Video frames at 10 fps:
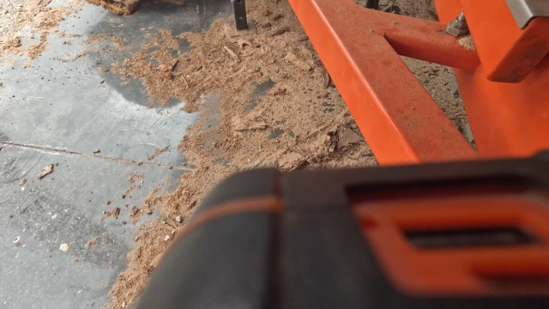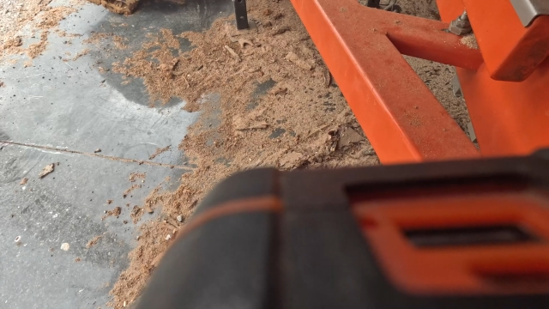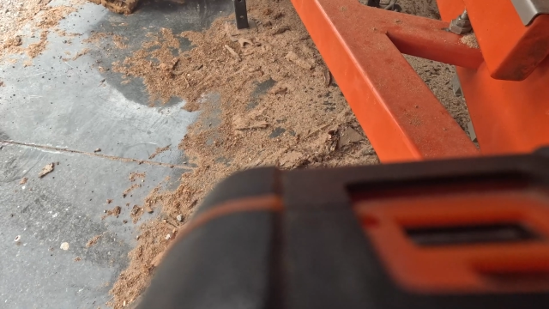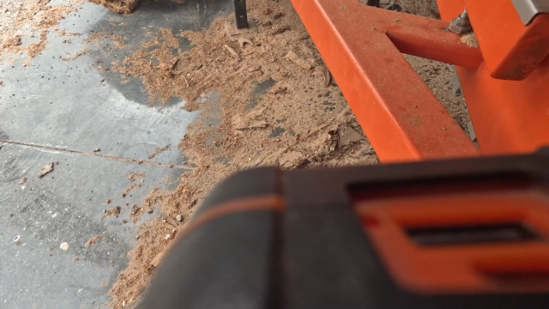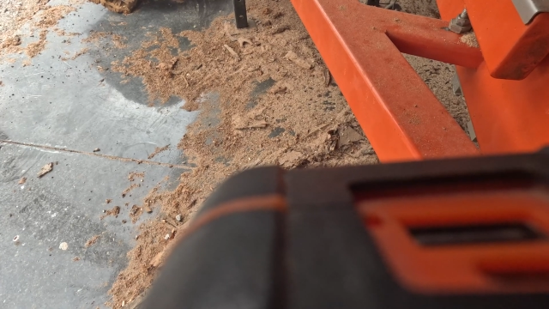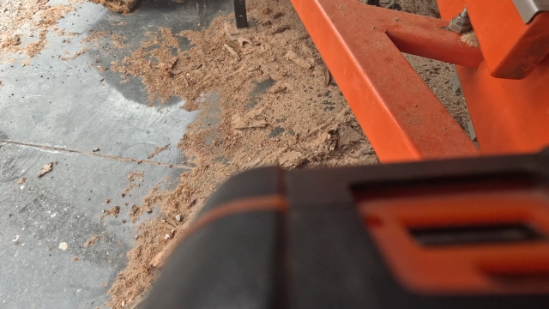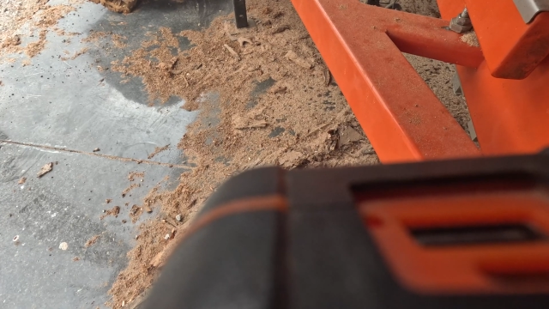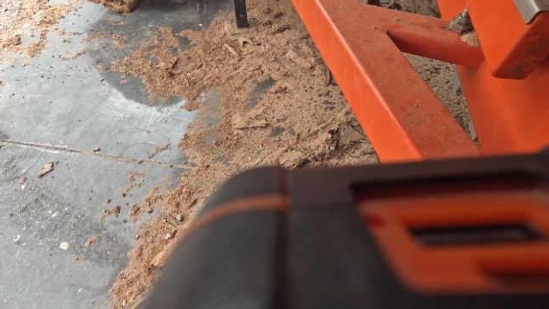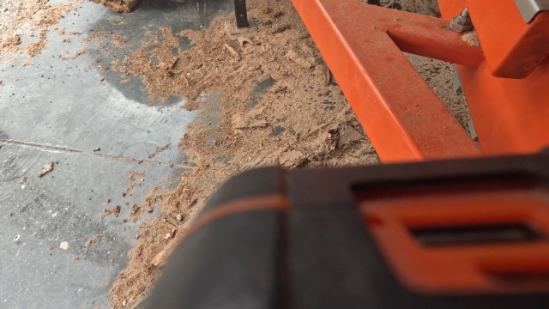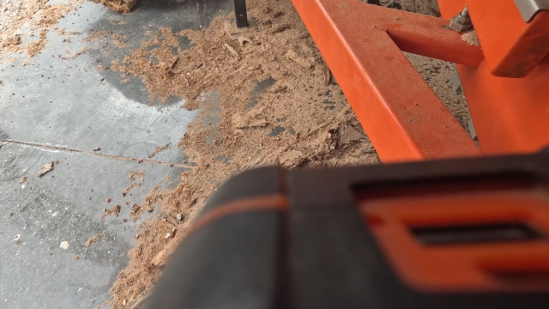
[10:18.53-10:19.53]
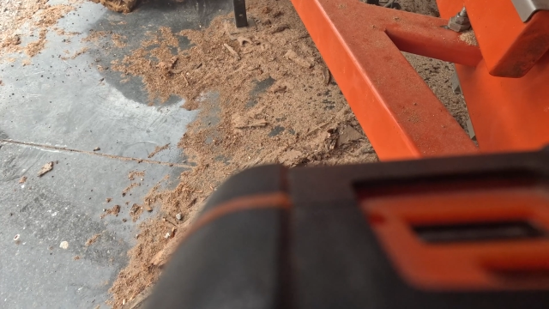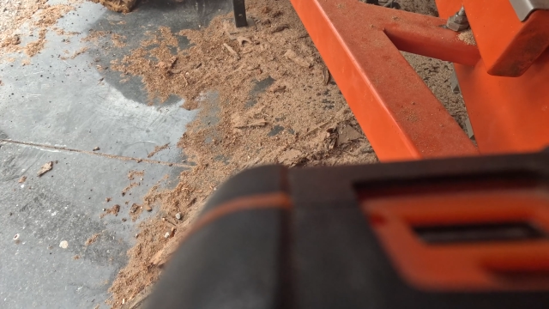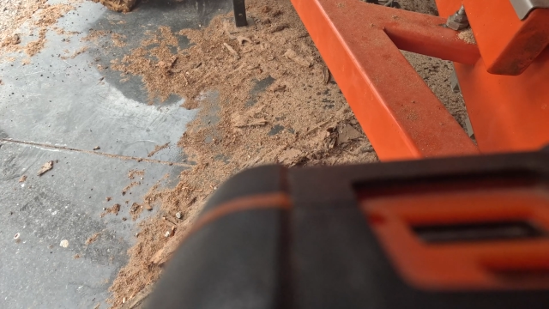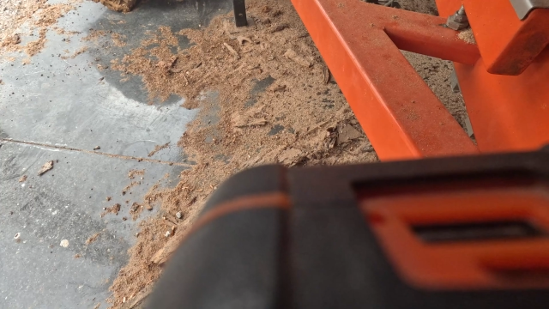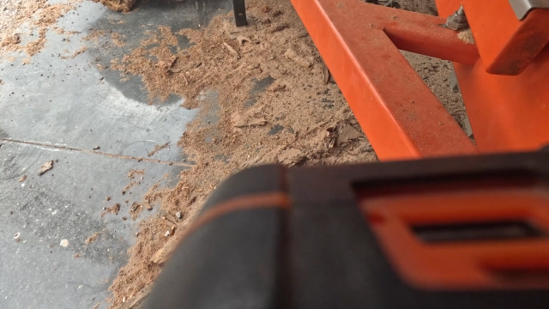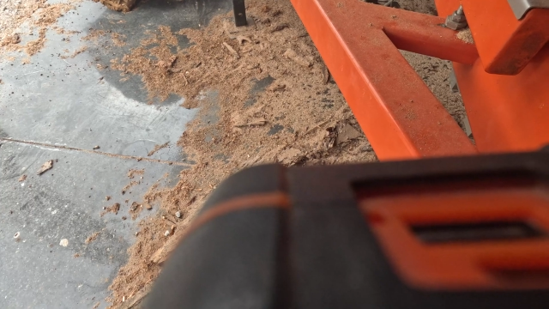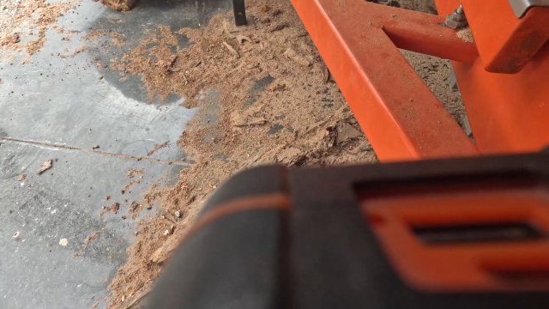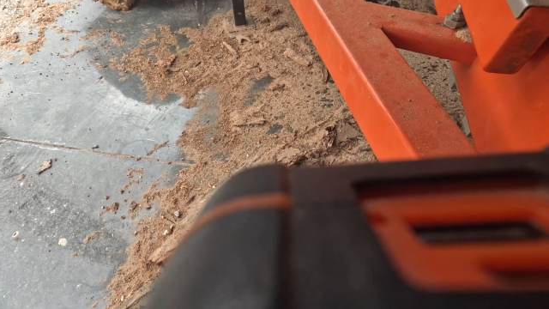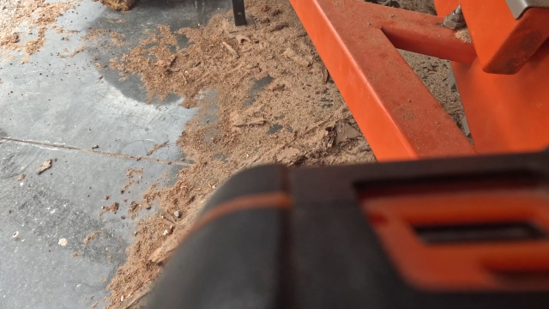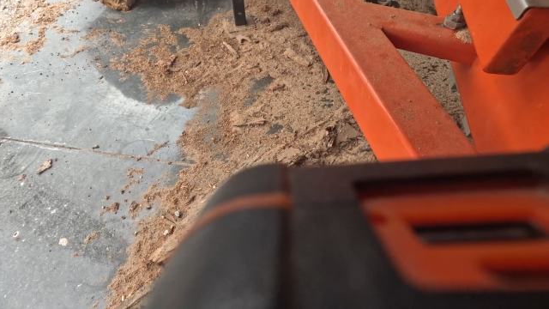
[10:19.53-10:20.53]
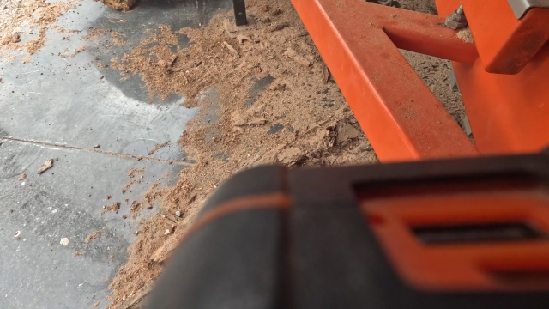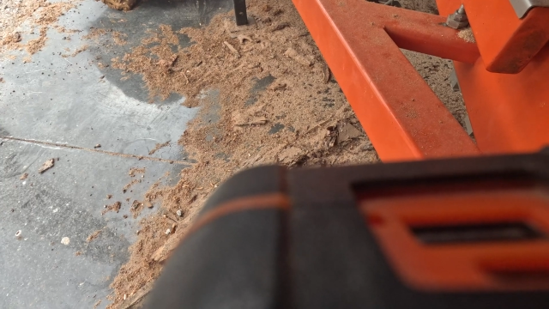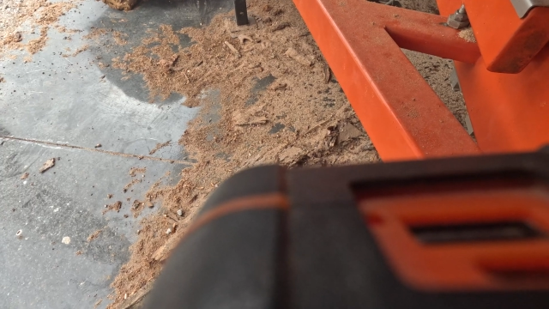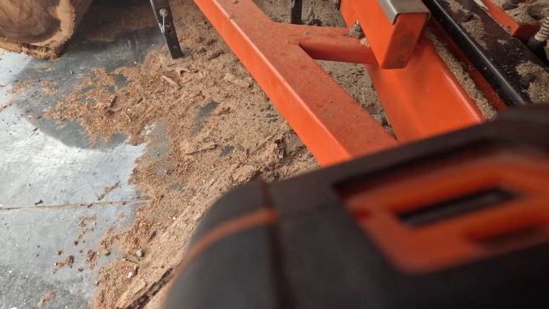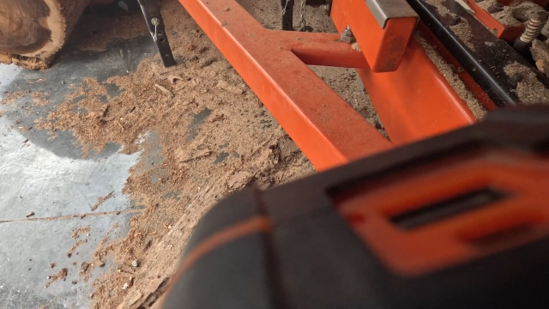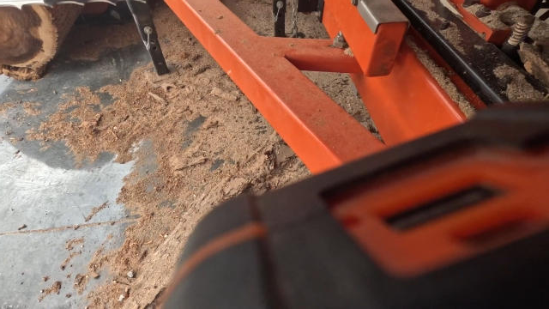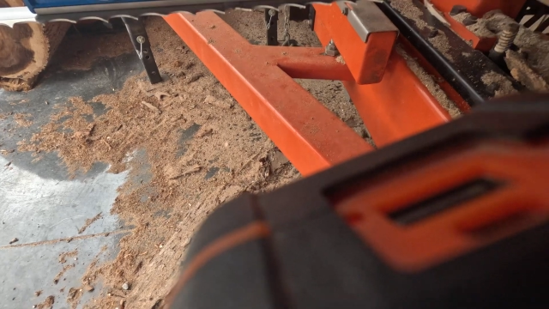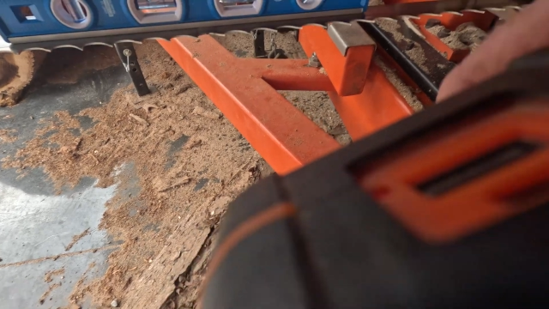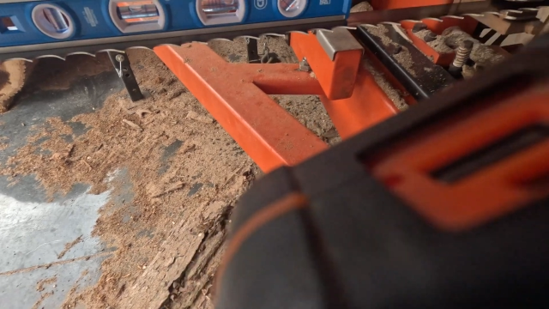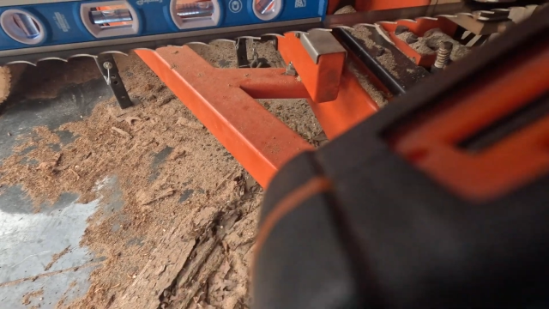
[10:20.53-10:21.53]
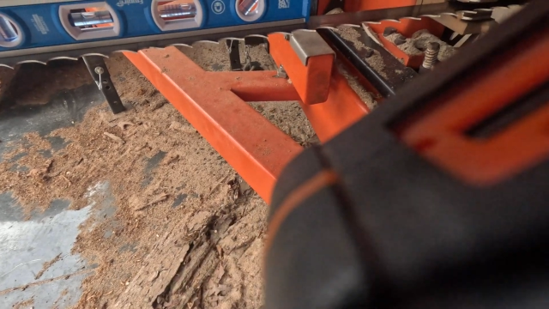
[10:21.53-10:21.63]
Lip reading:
[unreadable: no face in view]